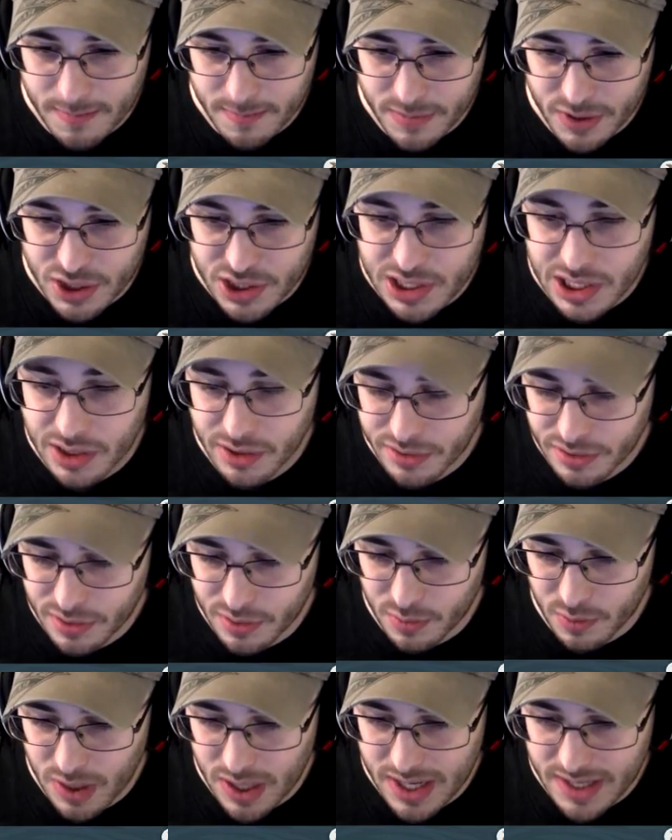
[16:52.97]

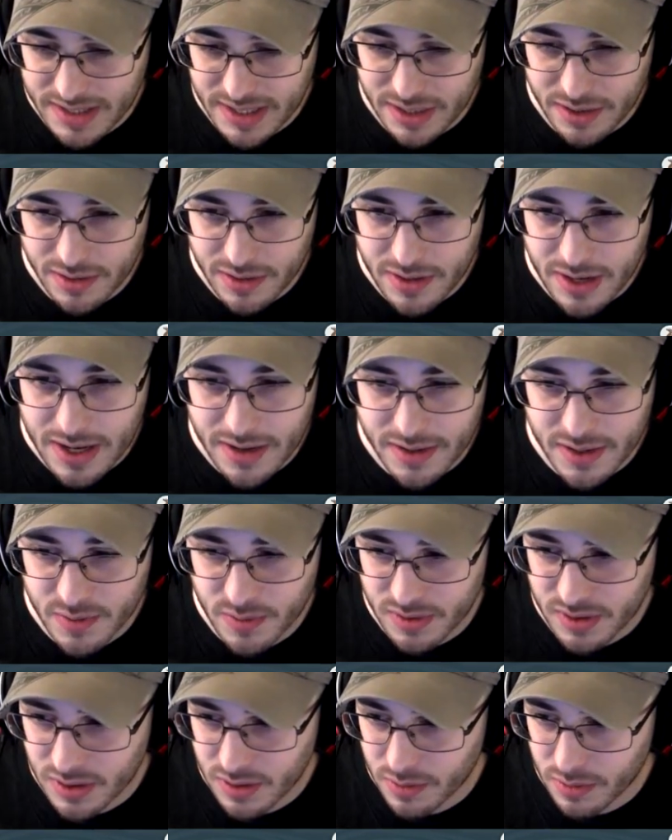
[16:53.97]
Shelter-wise, I don't know how this
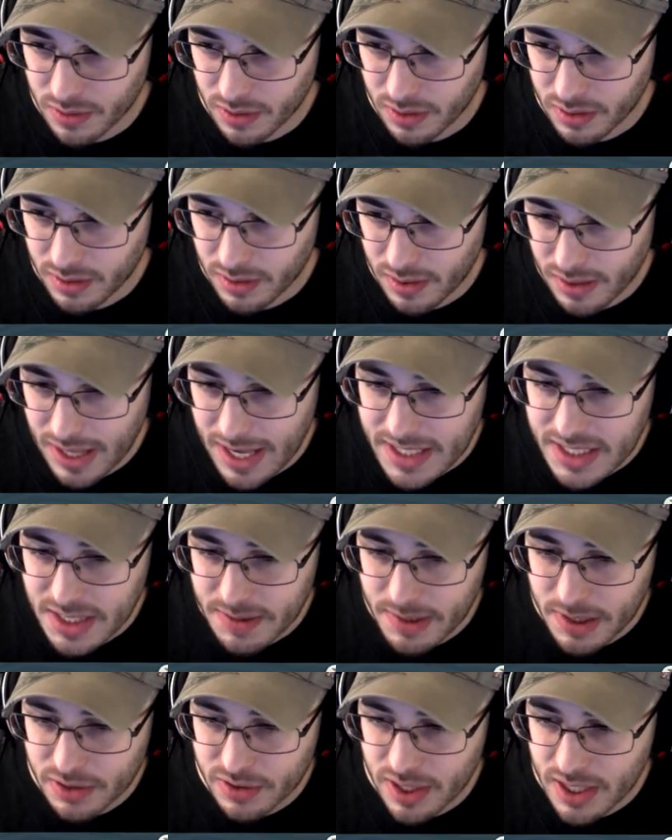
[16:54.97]
one's gonna work. The last
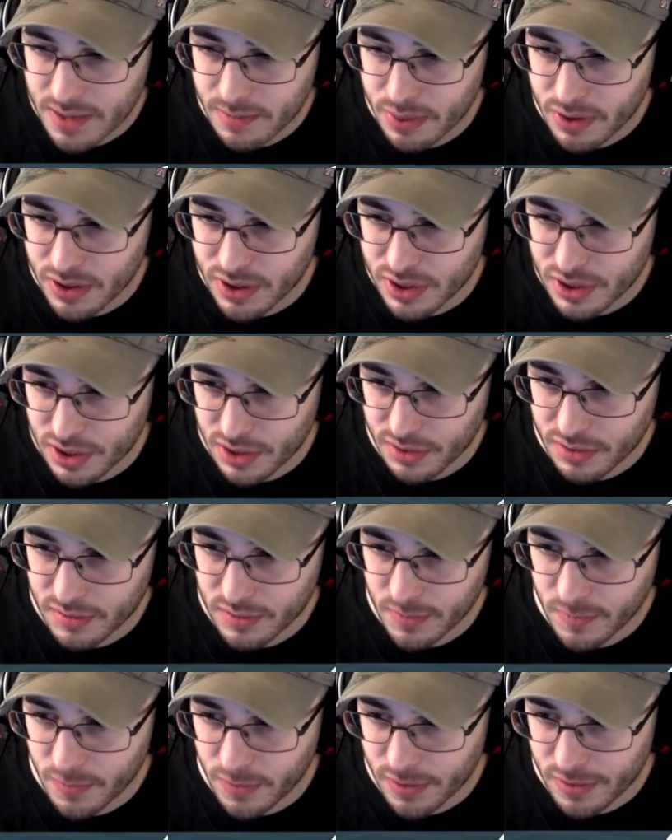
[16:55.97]
time I tried to put a shelter
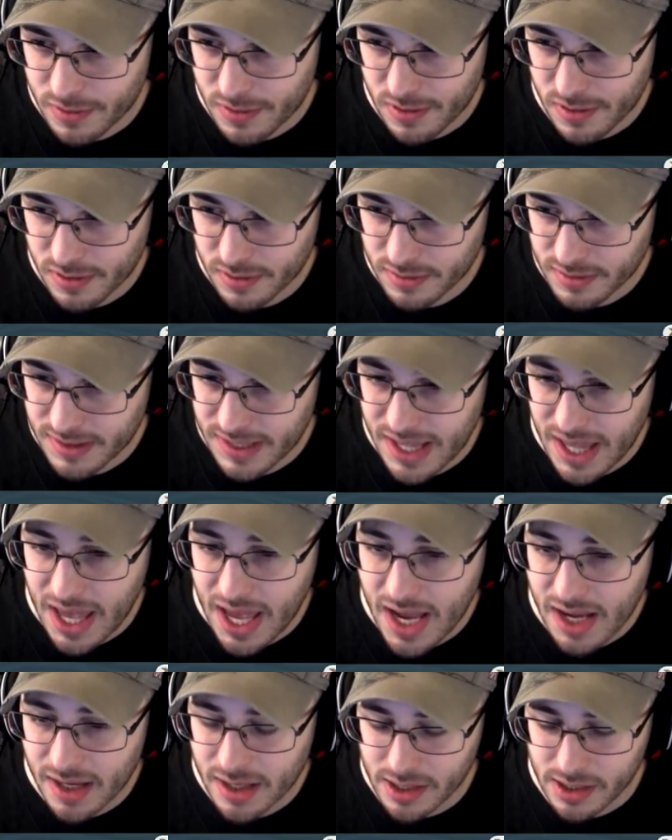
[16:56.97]
in for the turtles, they
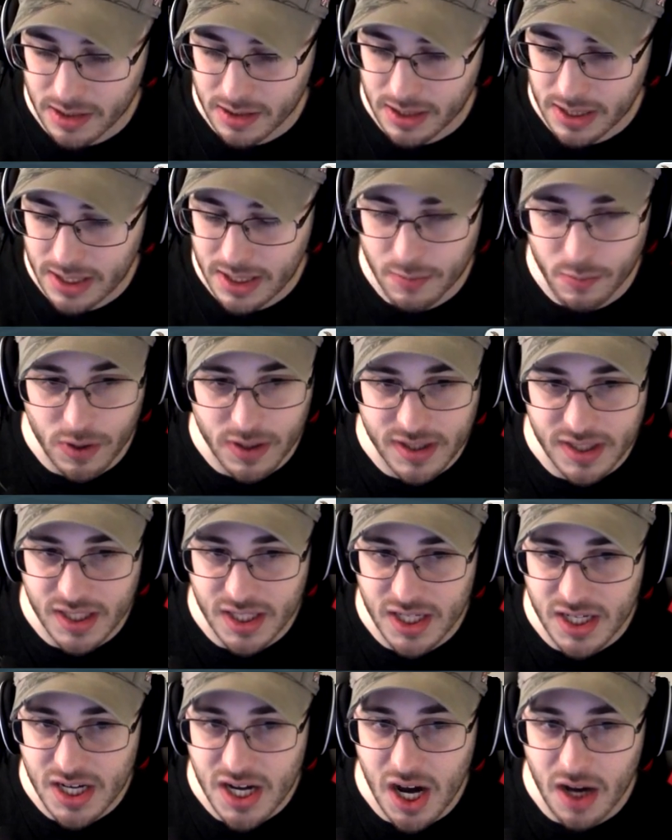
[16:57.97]
hated it, and it wasn't
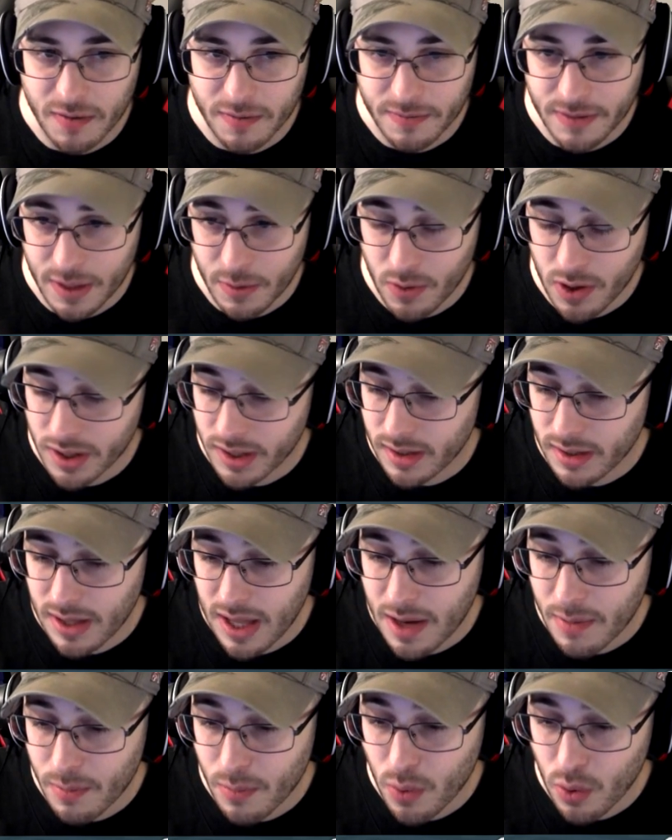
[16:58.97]
enough. They wanted a
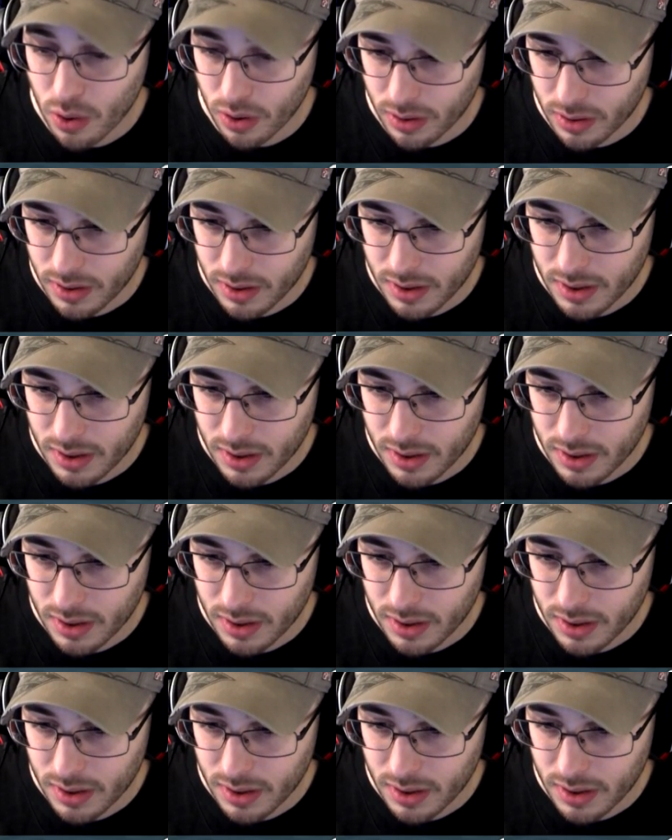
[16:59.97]
lot more.